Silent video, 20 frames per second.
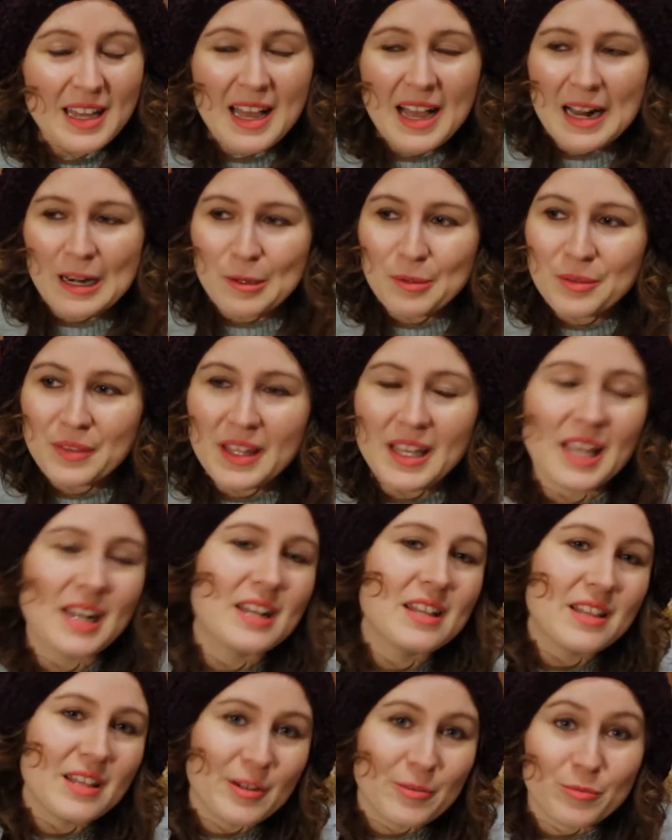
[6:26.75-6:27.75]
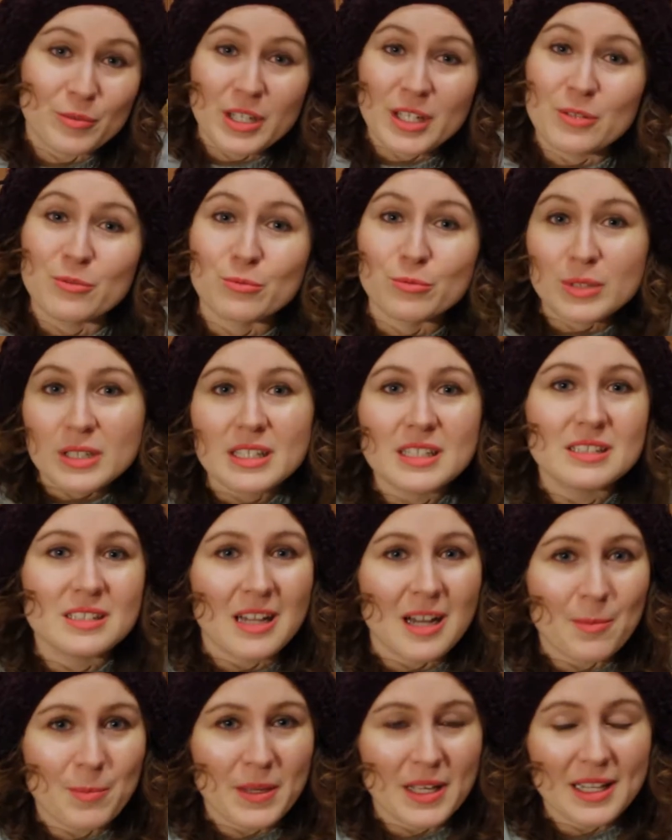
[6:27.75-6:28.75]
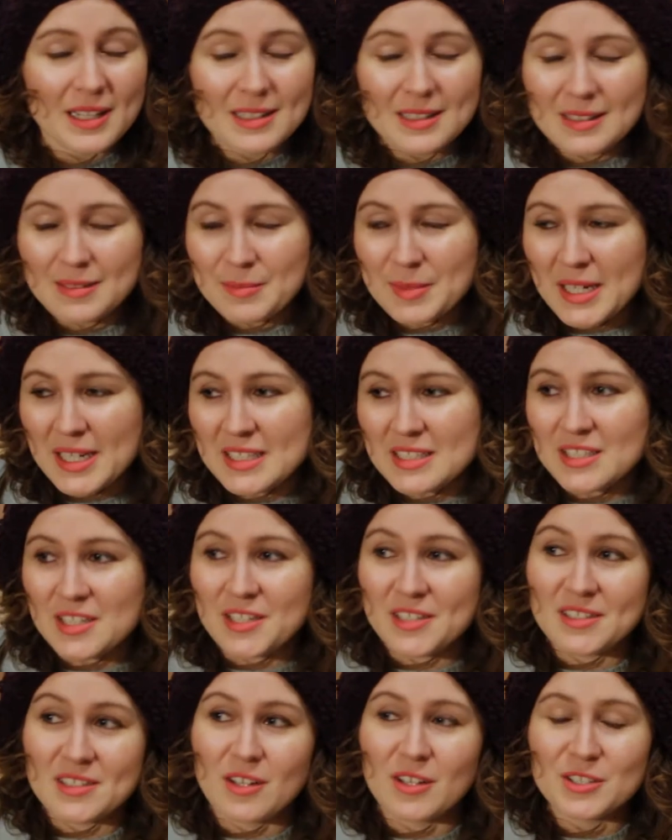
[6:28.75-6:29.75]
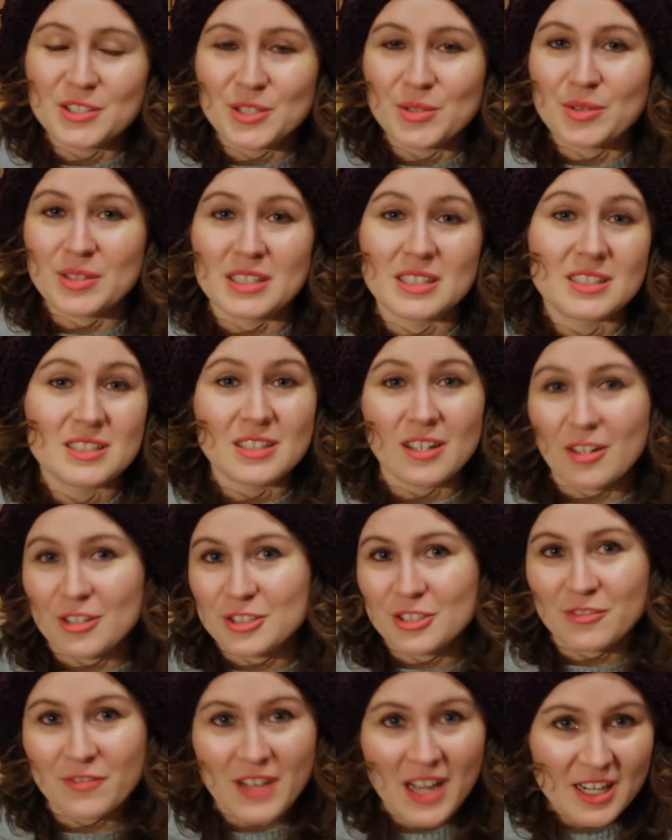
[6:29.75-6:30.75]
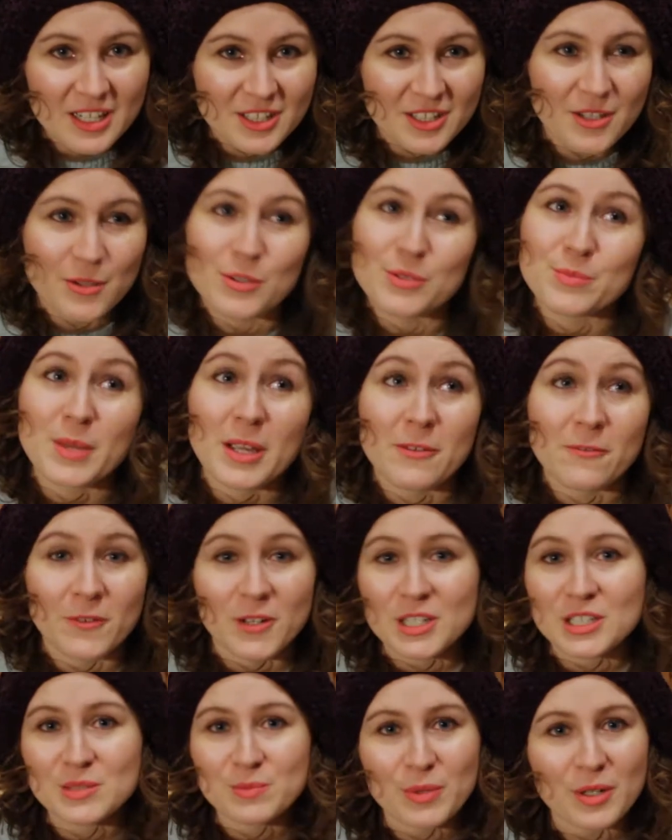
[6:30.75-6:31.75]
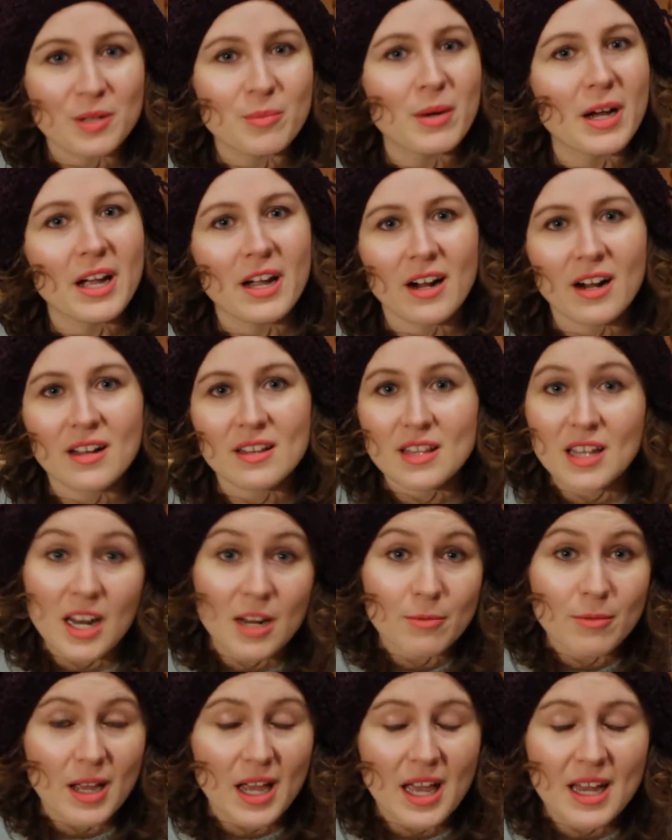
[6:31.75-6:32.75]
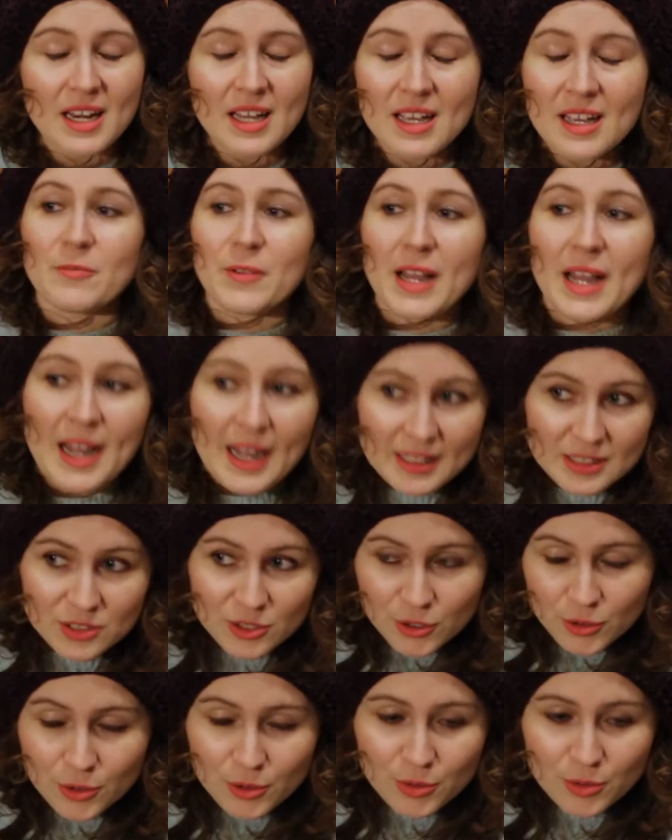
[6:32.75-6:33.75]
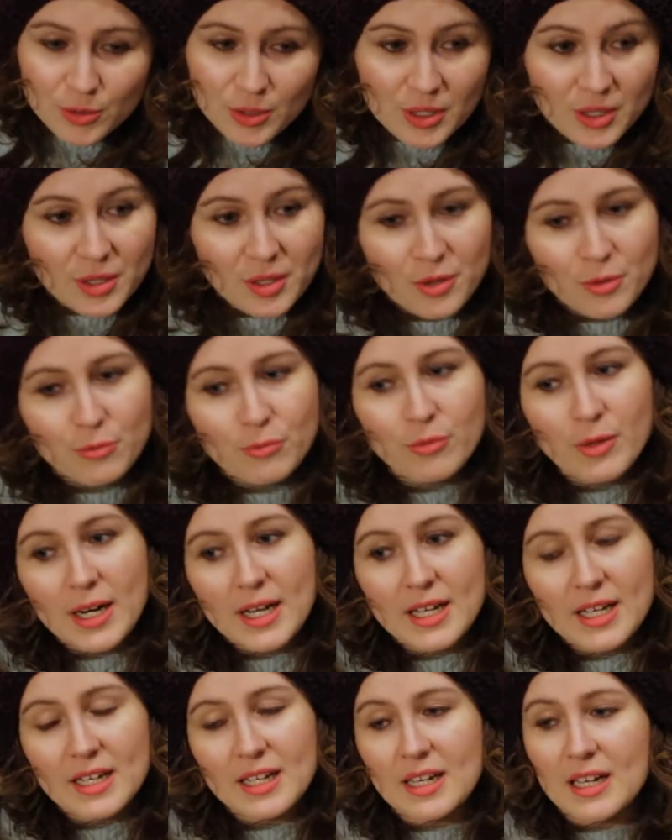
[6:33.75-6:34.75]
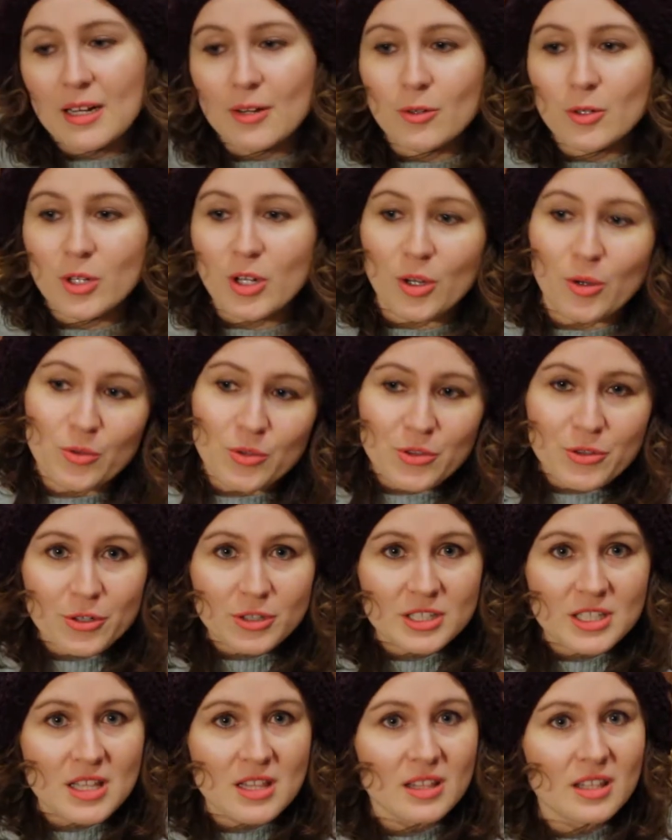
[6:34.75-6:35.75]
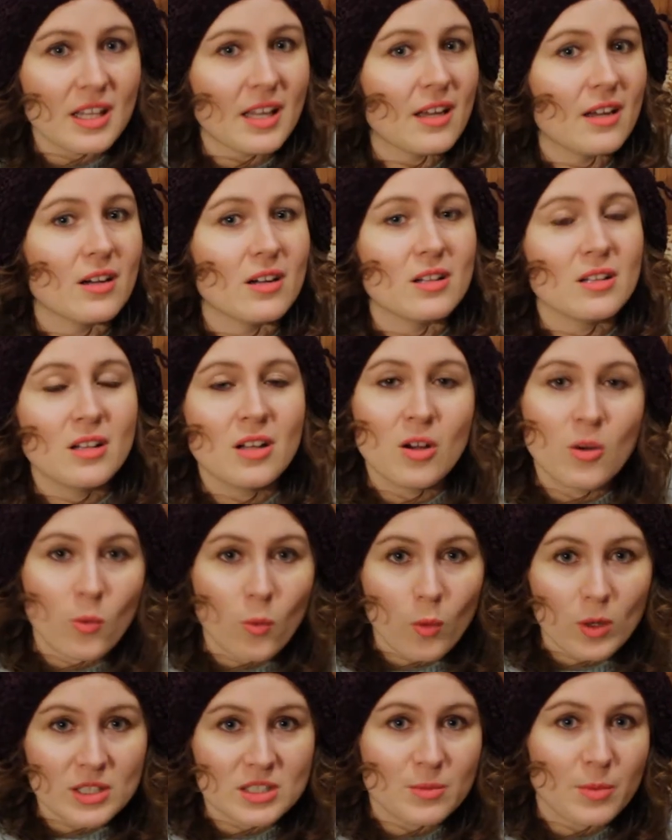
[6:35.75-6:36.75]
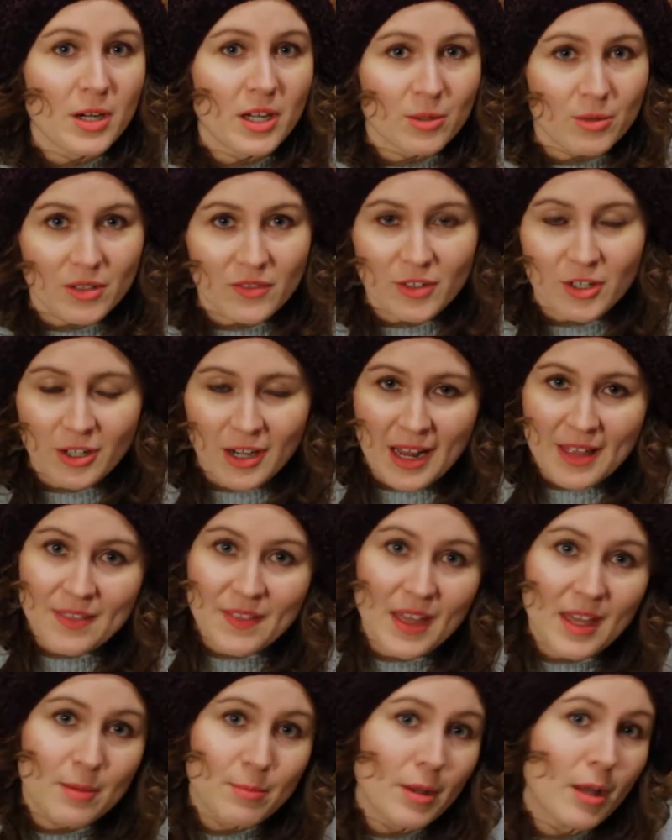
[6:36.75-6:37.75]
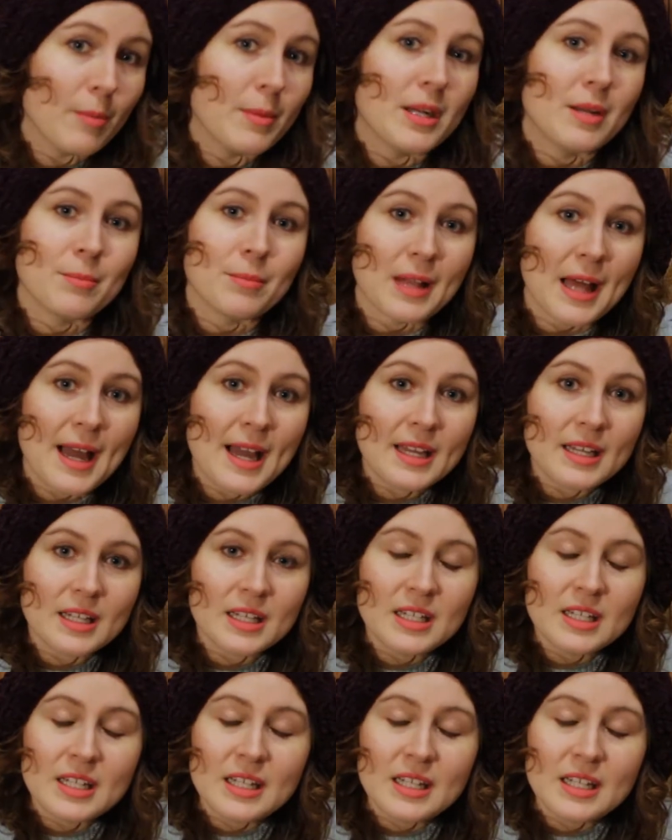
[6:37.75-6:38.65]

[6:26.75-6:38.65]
I don't think anything can really top it, because there's also a nostalgia factor. It was my first book by her that I read. If I had to rank it, I would go The 13th Tale, Once Upon a River, and then Bellman and Black.